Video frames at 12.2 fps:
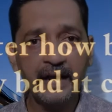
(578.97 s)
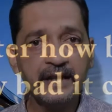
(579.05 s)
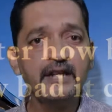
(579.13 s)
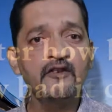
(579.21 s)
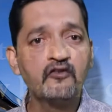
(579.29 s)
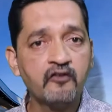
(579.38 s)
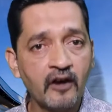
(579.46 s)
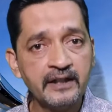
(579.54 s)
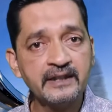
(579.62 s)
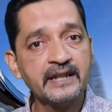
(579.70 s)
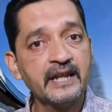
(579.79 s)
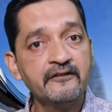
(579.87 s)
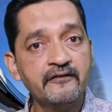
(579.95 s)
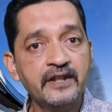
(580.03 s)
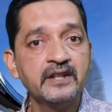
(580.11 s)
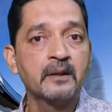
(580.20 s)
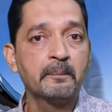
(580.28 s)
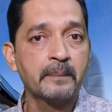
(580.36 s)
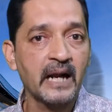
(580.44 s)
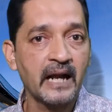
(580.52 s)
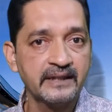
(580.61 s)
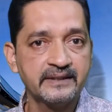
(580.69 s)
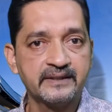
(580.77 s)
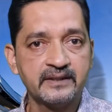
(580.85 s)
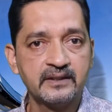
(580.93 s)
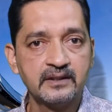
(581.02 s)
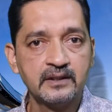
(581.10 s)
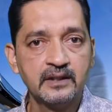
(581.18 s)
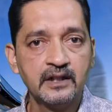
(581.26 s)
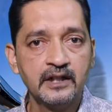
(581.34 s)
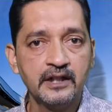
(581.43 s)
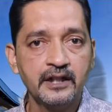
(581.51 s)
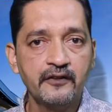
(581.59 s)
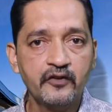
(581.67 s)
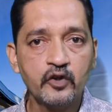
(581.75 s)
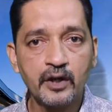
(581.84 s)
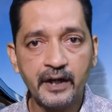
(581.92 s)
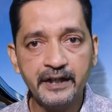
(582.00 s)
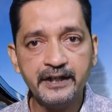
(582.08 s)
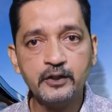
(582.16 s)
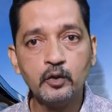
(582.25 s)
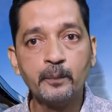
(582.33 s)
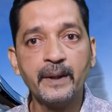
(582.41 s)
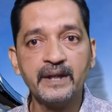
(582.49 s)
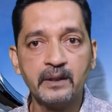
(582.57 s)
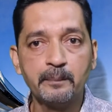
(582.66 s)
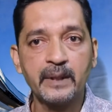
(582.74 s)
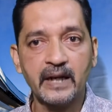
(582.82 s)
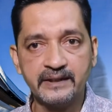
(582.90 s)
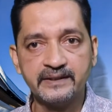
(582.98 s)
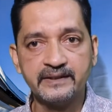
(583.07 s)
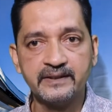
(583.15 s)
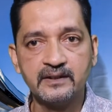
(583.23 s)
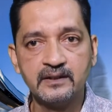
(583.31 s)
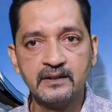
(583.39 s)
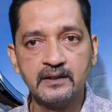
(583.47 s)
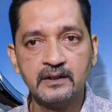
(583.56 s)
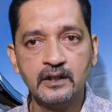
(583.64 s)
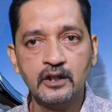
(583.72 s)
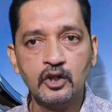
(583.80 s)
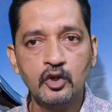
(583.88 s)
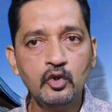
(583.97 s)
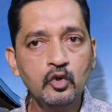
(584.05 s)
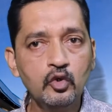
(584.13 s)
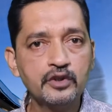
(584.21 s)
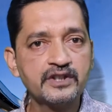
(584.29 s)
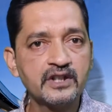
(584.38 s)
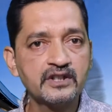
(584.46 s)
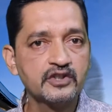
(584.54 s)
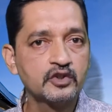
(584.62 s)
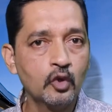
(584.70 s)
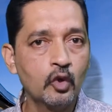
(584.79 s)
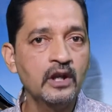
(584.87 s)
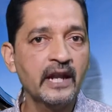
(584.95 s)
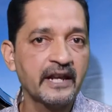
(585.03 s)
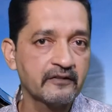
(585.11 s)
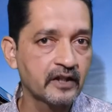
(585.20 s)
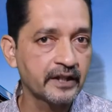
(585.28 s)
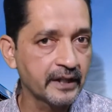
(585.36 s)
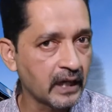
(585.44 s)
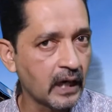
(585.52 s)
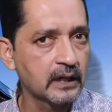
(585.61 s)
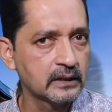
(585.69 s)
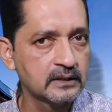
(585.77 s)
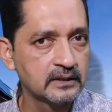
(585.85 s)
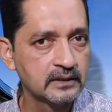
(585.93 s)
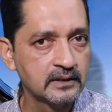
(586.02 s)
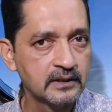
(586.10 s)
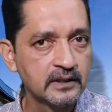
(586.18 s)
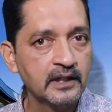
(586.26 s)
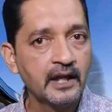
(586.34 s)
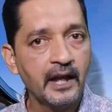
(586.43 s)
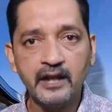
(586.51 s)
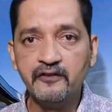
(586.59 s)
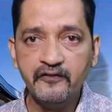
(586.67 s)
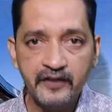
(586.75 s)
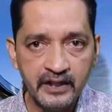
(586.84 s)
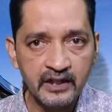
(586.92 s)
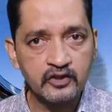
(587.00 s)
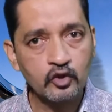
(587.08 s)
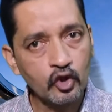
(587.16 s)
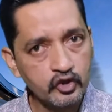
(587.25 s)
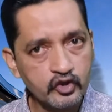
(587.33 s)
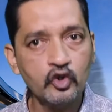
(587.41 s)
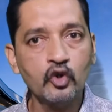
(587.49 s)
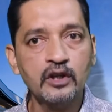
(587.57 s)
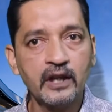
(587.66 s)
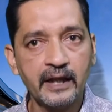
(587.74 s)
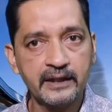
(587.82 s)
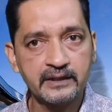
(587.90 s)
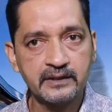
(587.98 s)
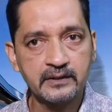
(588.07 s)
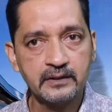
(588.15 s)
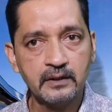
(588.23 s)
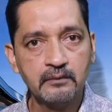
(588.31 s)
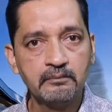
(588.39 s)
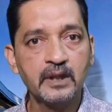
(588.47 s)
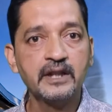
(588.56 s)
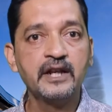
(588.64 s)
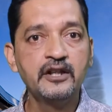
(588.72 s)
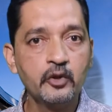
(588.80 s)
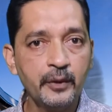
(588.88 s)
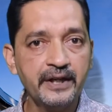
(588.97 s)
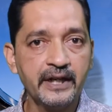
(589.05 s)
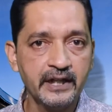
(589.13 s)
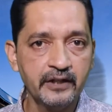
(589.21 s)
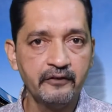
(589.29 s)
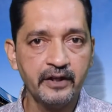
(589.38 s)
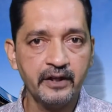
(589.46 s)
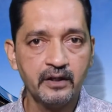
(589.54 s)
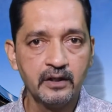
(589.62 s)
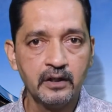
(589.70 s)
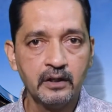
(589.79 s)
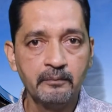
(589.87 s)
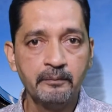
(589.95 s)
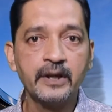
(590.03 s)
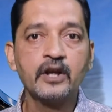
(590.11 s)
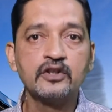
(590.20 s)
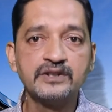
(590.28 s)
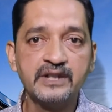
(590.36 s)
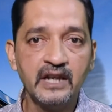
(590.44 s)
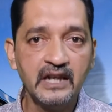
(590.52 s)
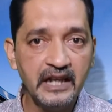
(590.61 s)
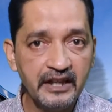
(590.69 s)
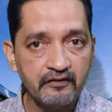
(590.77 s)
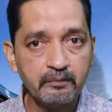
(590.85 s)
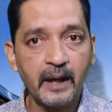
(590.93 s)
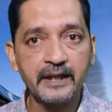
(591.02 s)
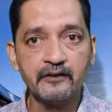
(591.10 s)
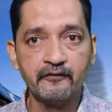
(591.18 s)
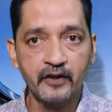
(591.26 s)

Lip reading: Anyone can win the prize if you are ready to pay the price. Losers don't like working hard, and winners also don't like, but they do it anyway because they live by a